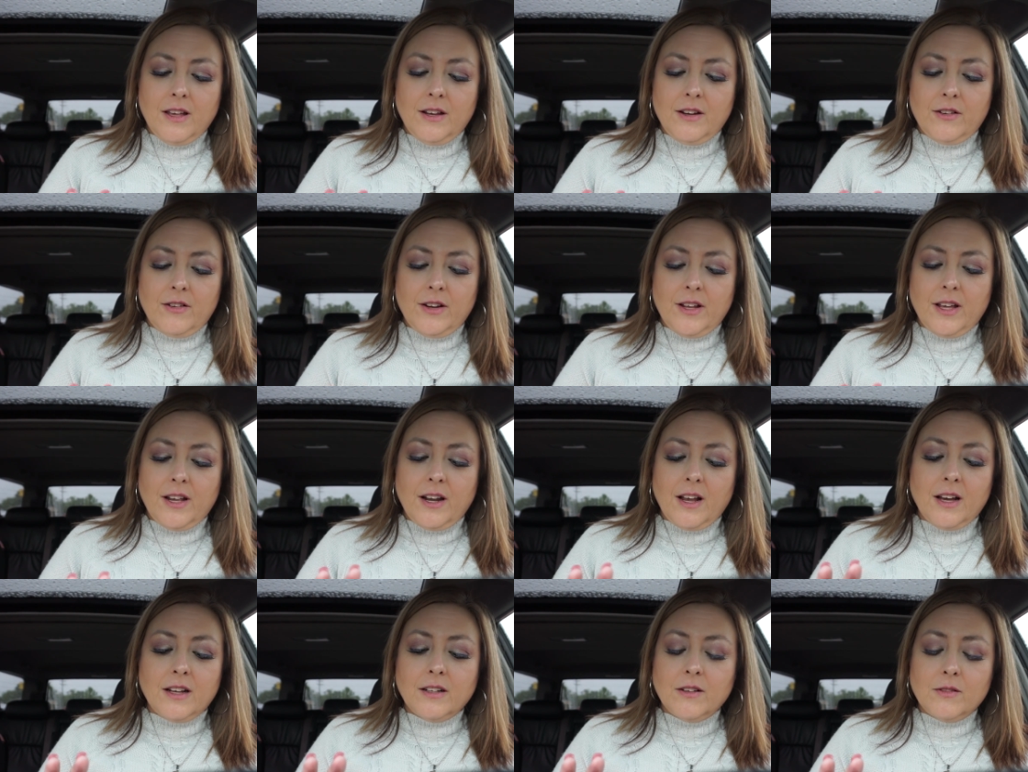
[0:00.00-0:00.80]

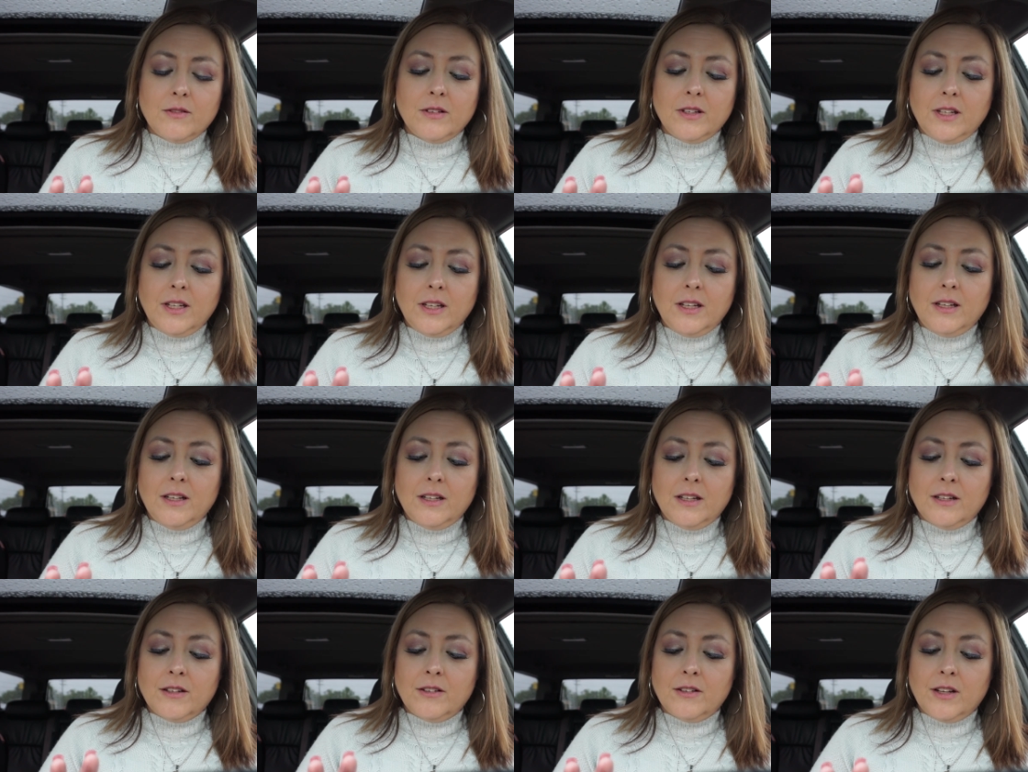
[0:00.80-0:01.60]
internet. I don't need
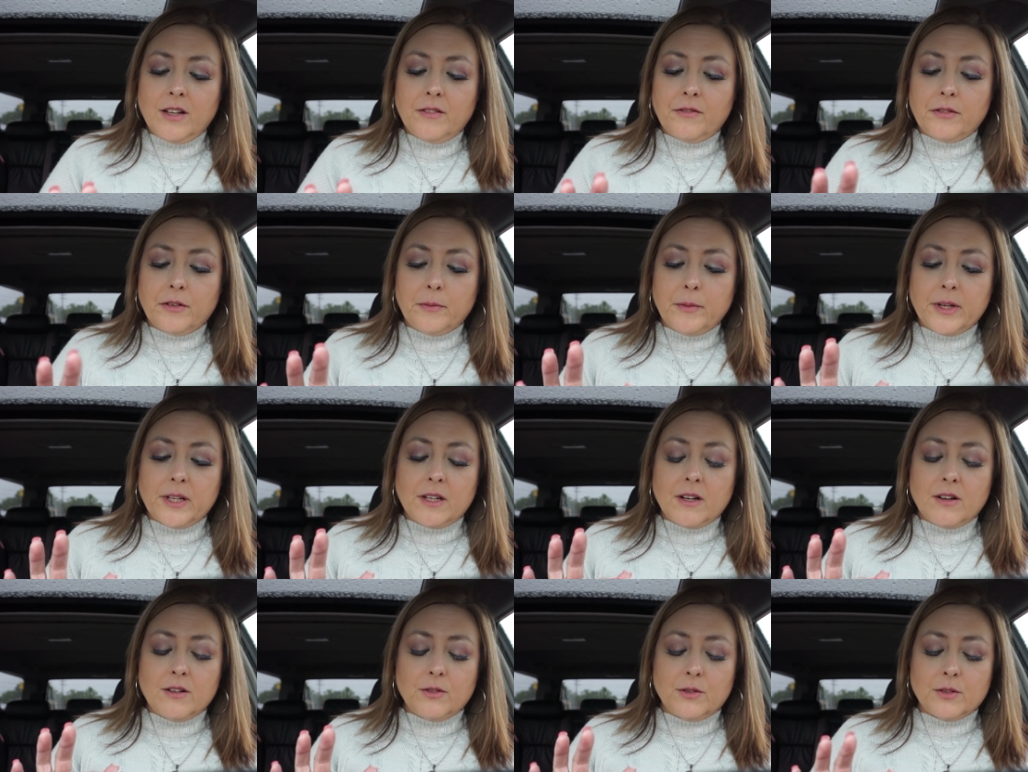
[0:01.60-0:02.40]
internet for
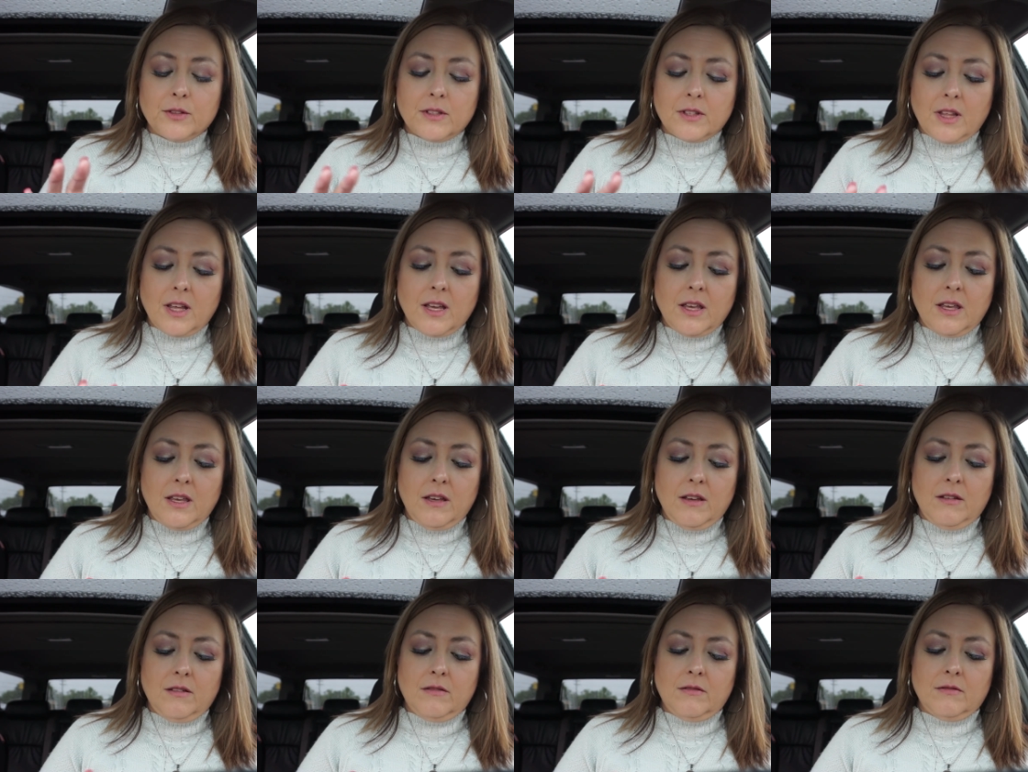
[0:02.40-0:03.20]
McDonald's, thank
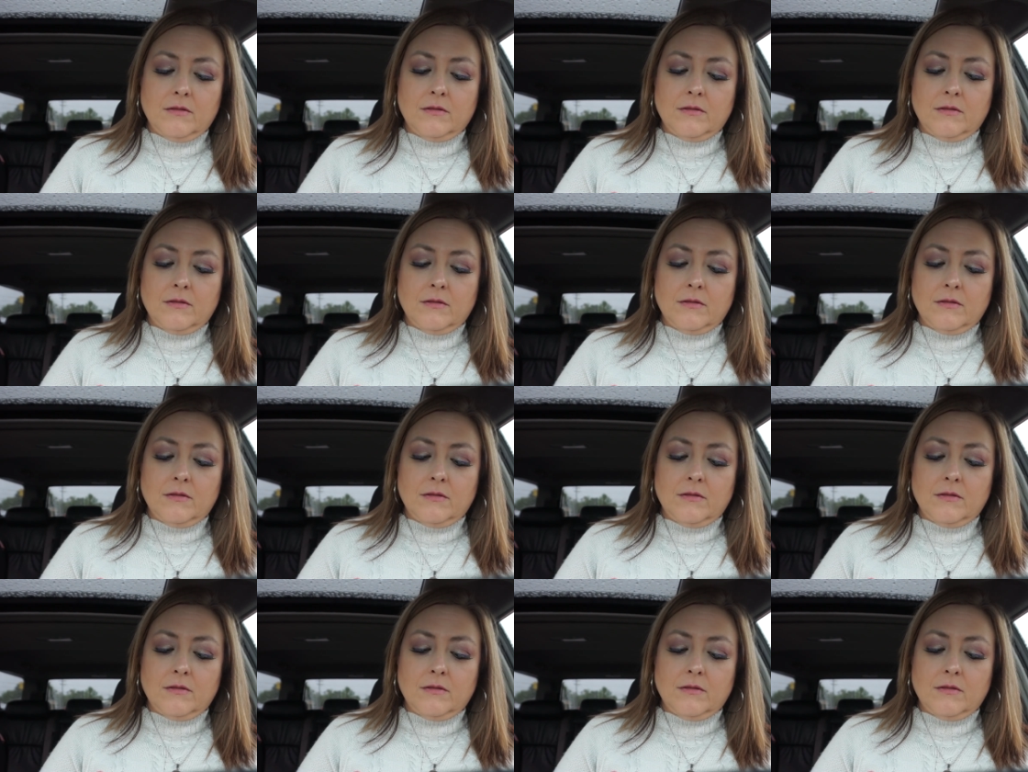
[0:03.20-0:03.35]
you.